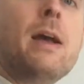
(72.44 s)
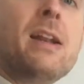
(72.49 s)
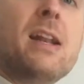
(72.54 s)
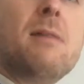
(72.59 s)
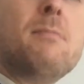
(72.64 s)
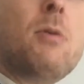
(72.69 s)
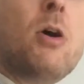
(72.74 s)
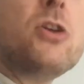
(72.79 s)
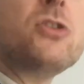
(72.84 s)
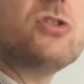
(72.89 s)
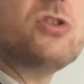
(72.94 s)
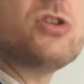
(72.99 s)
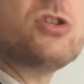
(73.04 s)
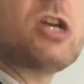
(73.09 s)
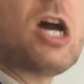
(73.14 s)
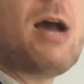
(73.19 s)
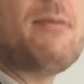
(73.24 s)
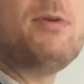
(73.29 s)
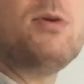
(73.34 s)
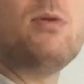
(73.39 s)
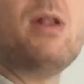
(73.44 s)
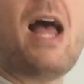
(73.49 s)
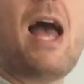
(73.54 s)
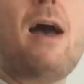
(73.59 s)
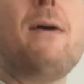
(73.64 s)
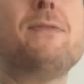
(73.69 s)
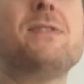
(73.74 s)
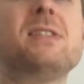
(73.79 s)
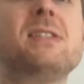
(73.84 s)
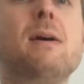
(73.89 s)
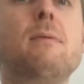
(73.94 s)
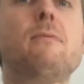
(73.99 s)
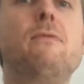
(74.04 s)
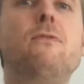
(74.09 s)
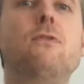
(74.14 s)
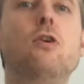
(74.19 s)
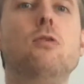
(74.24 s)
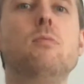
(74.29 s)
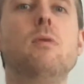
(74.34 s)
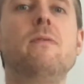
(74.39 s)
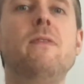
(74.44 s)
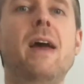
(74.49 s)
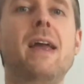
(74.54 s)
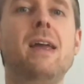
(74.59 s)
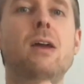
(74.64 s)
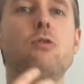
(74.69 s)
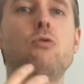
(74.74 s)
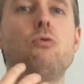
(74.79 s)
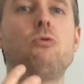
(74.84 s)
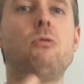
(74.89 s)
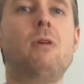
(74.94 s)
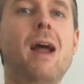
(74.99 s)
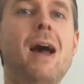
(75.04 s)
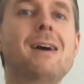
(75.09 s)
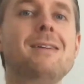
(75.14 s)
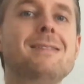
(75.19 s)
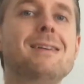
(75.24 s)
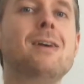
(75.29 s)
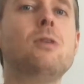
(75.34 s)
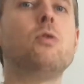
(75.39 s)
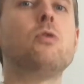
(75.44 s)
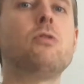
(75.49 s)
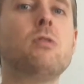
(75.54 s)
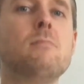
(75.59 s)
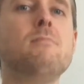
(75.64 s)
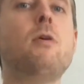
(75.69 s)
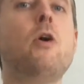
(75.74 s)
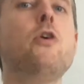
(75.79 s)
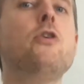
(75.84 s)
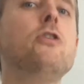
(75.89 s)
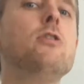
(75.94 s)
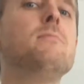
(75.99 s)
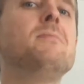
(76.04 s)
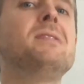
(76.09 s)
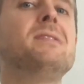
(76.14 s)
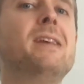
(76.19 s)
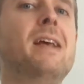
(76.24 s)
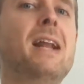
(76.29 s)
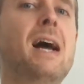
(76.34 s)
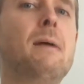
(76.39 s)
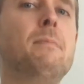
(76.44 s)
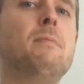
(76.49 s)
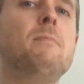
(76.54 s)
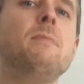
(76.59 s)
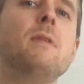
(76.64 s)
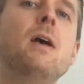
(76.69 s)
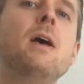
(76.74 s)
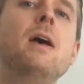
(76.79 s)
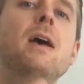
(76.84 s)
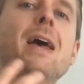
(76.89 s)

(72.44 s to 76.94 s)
Now, most of the time you'll have some form of a router or a modem set up.